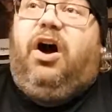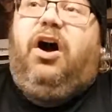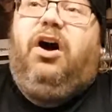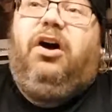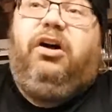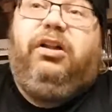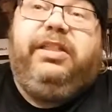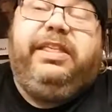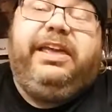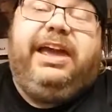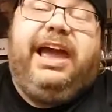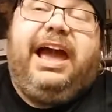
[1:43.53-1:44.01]

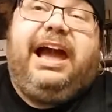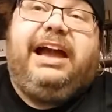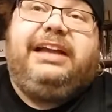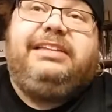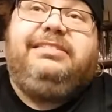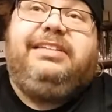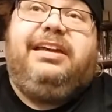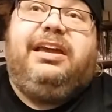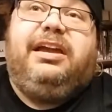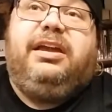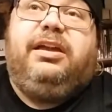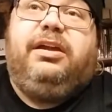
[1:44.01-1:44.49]
All the
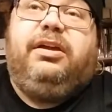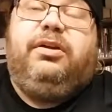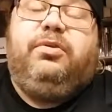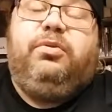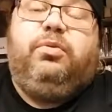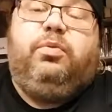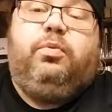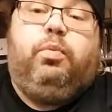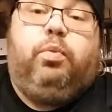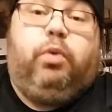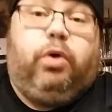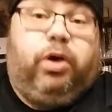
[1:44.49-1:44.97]
acting
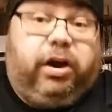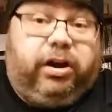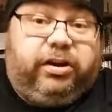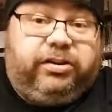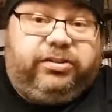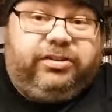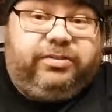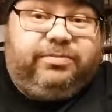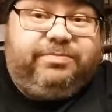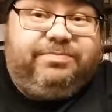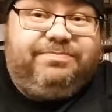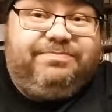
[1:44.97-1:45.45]

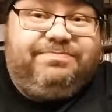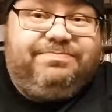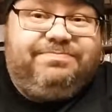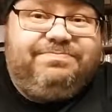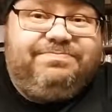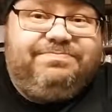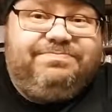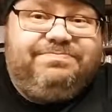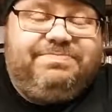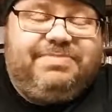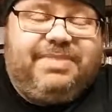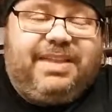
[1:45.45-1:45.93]
worked.
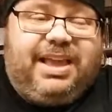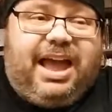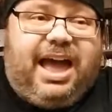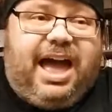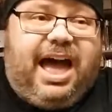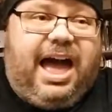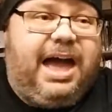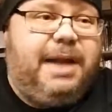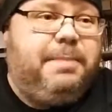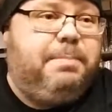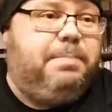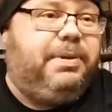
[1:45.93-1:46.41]

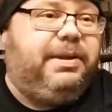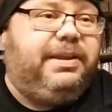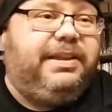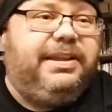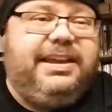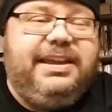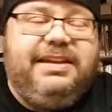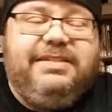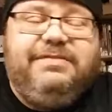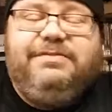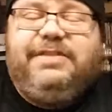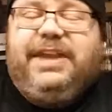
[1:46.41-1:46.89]
I
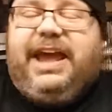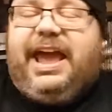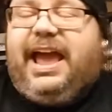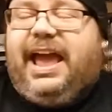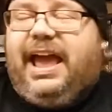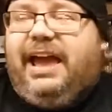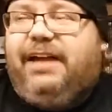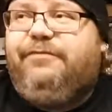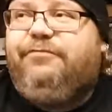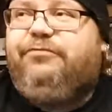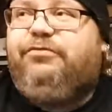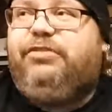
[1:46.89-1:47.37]
believed
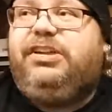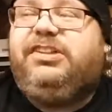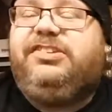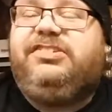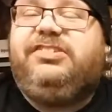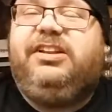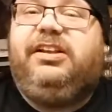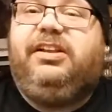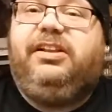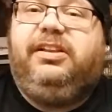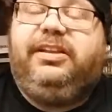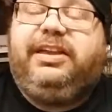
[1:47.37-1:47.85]
every
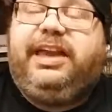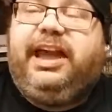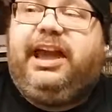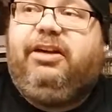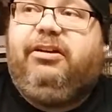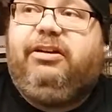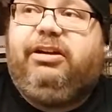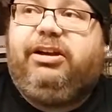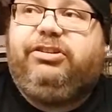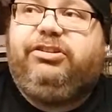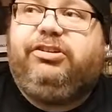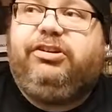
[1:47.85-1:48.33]
single
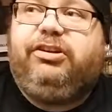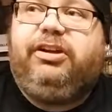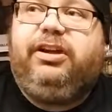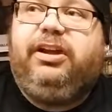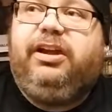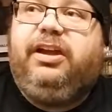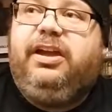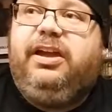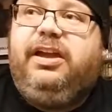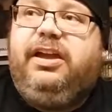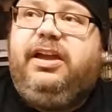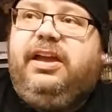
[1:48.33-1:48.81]

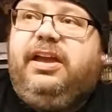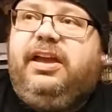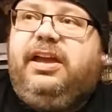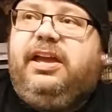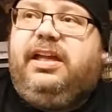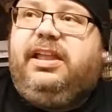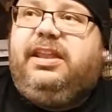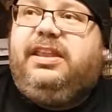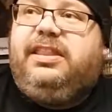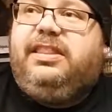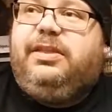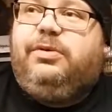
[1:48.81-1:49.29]
character.
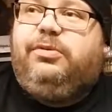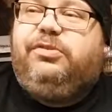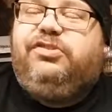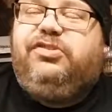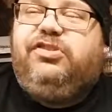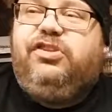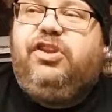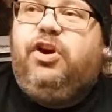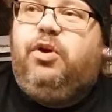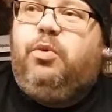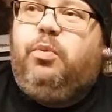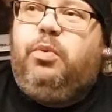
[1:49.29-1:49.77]
There
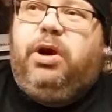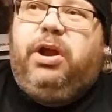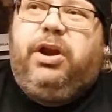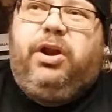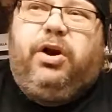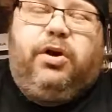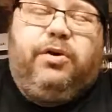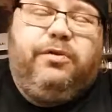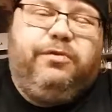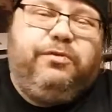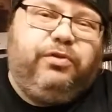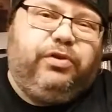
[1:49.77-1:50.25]
was no
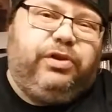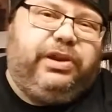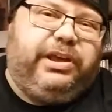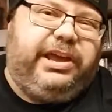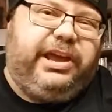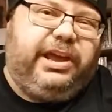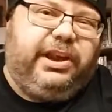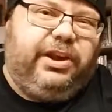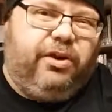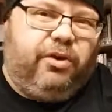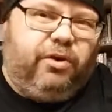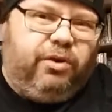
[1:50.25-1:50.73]
one
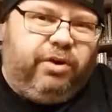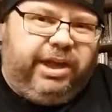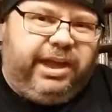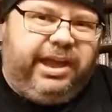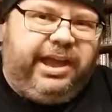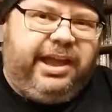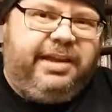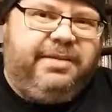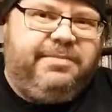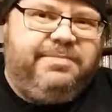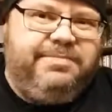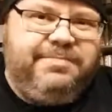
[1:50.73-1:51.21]
overly
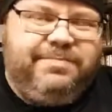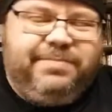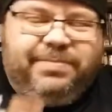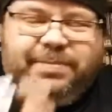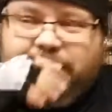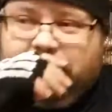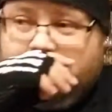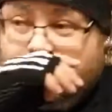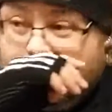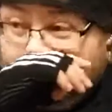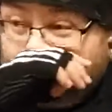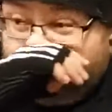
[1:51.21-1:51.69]
annoying,
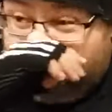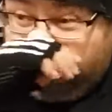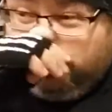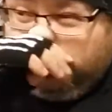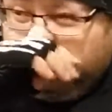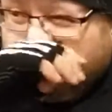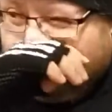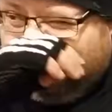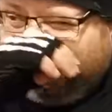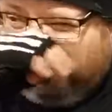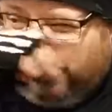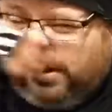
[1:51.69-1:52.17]

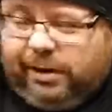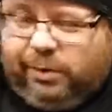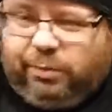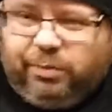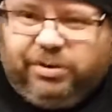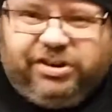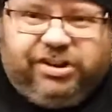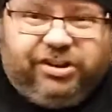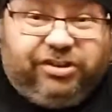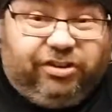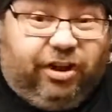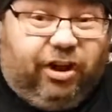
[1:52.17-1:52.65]

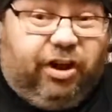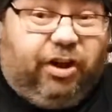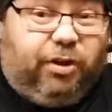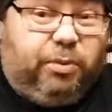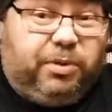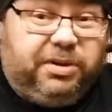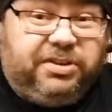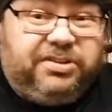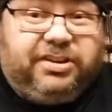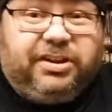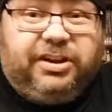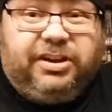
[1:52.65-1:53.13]
which is
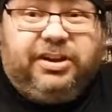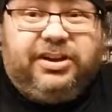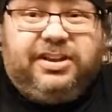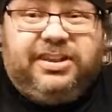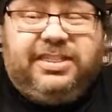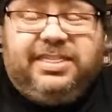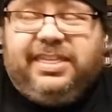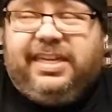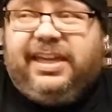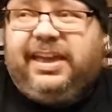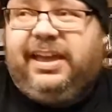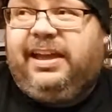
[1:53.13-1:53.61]
always a
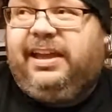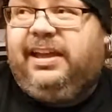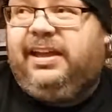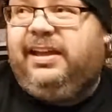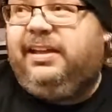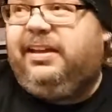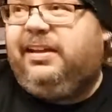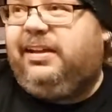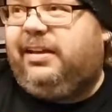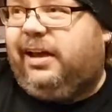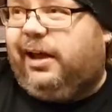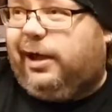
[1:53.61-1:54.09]
good
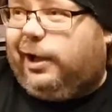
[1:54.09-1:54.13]
thing.